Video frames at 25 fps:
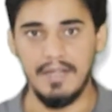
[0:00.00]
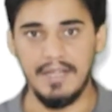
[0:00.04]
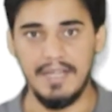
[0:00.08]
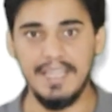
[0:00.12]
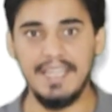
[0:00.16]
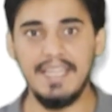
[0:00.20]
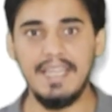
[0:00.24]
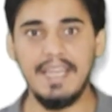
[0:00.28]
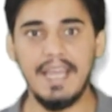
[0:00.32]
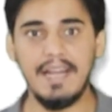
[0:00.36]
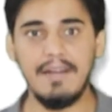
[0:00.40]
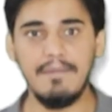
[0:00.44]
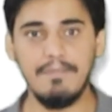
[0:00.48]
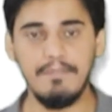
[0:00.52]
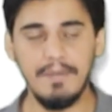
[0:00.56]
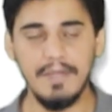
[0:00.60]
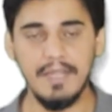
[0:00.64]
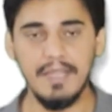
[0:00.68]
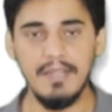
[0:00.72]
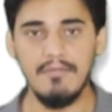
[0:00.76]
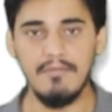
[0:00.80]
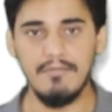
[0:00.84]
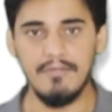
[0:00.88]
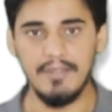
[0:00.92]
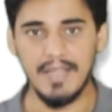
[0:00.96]
D and
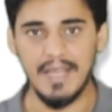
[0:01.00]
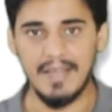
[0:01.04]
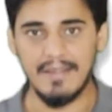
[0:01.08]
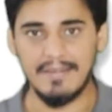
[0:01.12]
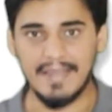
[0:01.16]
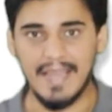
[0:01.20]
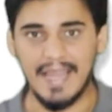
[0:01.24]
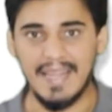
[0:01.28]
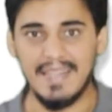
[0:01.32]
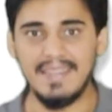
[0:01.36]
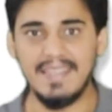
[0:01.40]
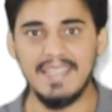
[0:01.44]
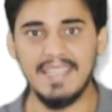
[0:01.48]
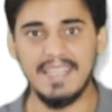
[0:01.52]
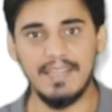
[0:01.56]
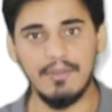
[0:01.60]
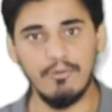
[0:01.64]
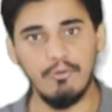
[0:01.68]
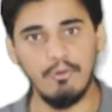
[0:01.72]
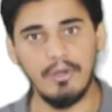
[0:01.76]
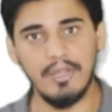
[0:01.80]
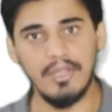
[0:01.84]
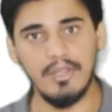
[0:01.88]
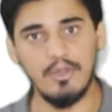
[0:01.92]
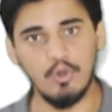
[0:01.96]
P, we assign the
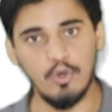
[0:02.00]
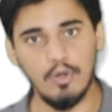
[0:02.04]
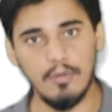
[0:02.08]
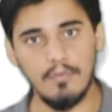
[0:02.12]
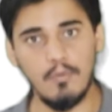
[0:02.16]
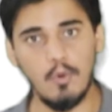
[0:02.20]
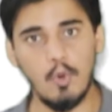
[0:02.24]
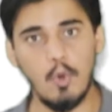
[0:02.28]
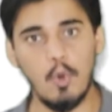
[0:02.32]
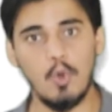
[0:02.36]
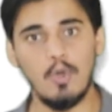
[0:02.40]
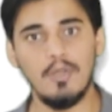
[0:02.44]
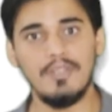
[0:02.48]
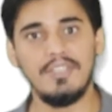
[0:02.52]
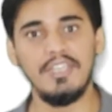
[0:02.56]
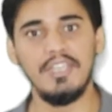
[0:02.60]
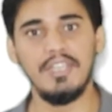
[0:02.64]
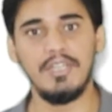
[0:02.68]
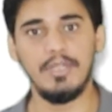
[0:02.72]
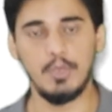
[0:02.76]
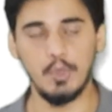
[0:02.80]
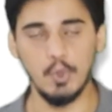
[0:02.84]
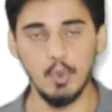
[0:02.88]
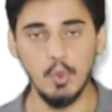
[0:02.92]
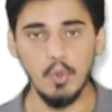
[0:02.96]
equity group
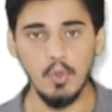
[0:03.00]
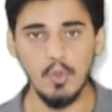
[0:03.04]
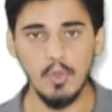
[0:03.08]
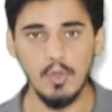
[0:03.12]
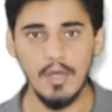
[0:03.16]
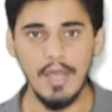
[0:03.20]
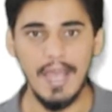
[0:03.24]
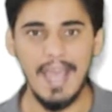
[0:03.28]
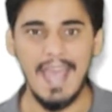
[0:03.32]
OG2,